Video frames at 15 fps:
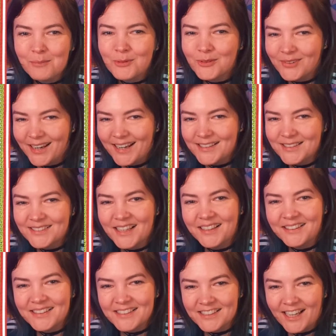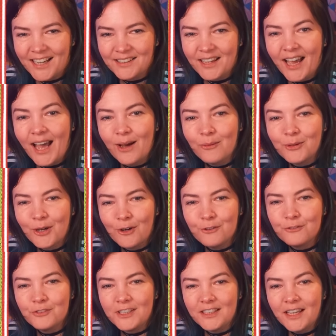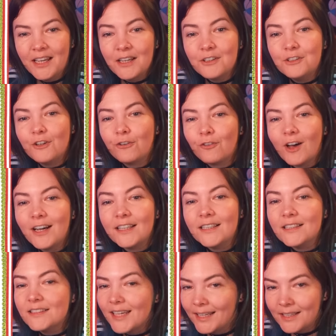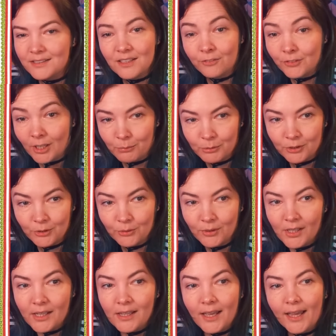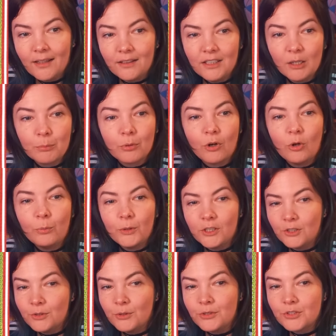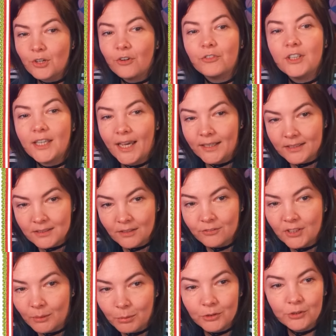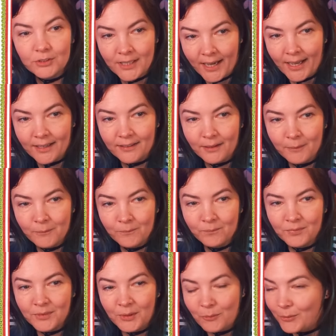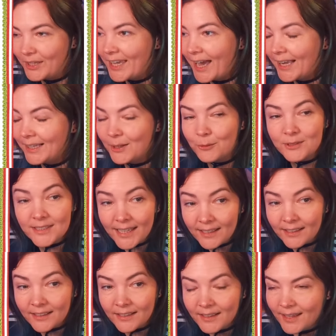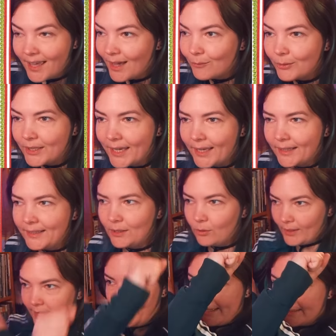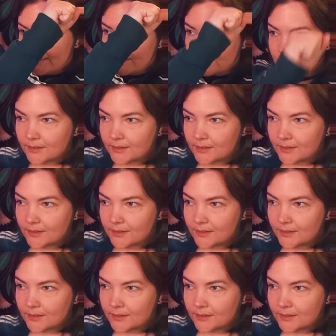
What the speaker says: creators understand how Ko-fi defines NSFW and the appropriate use of the NSFW tag. We get a little tick and we get a little X.